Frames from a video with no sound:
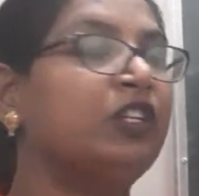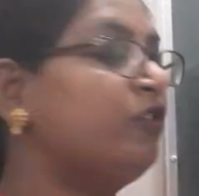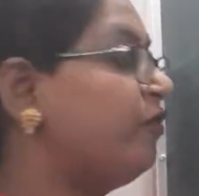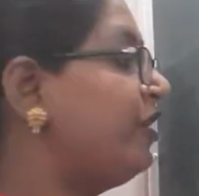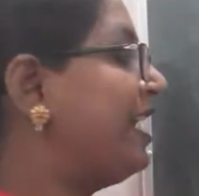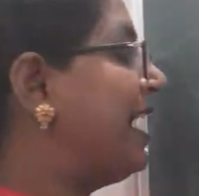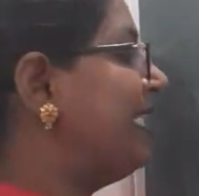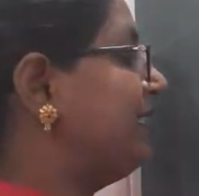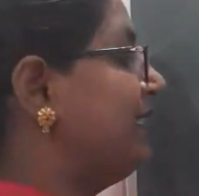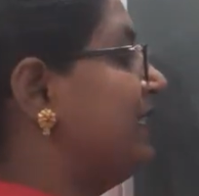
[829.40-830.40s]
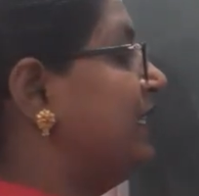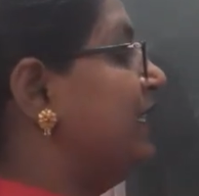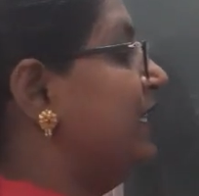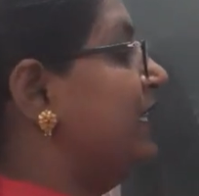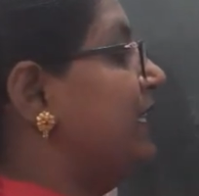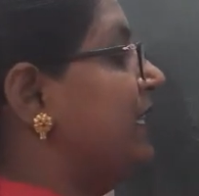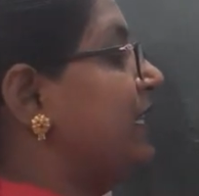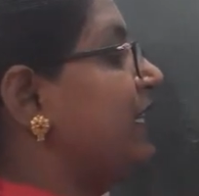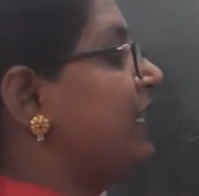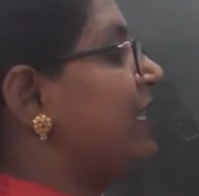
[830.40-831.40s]
We add
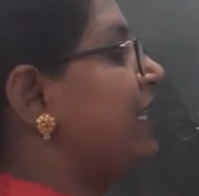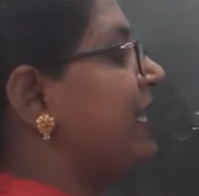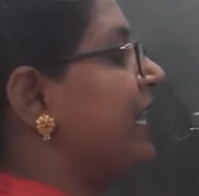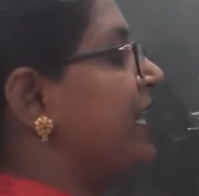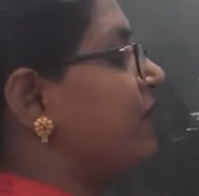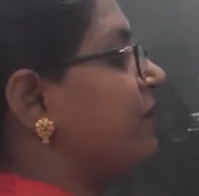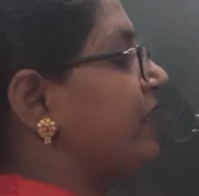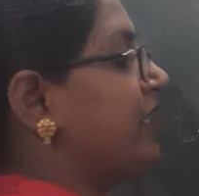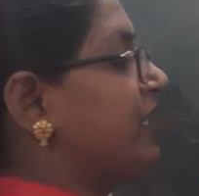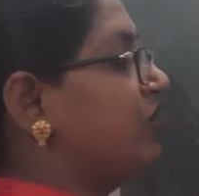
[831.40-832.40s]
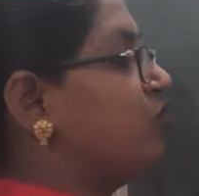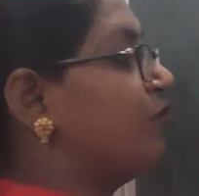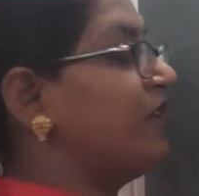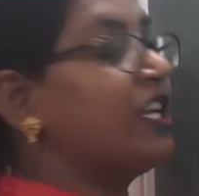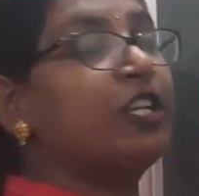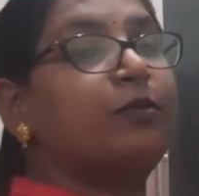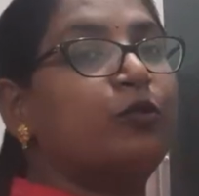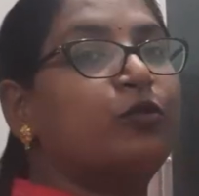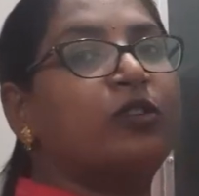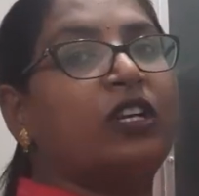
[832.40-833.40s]
en with it to make it
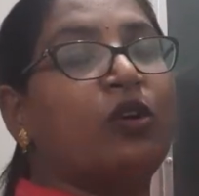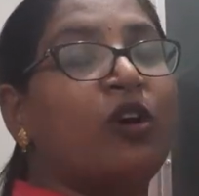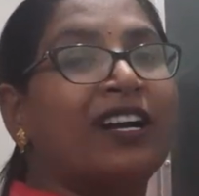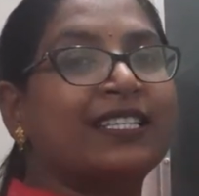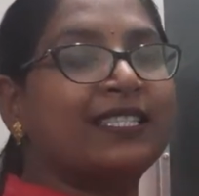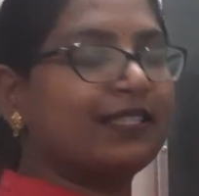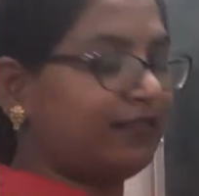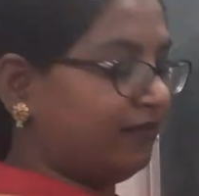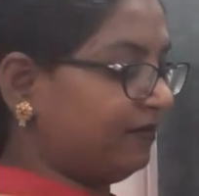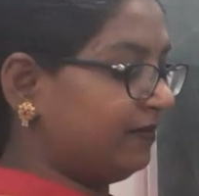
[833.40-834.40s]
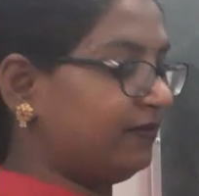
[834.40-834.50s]
plural, oxen.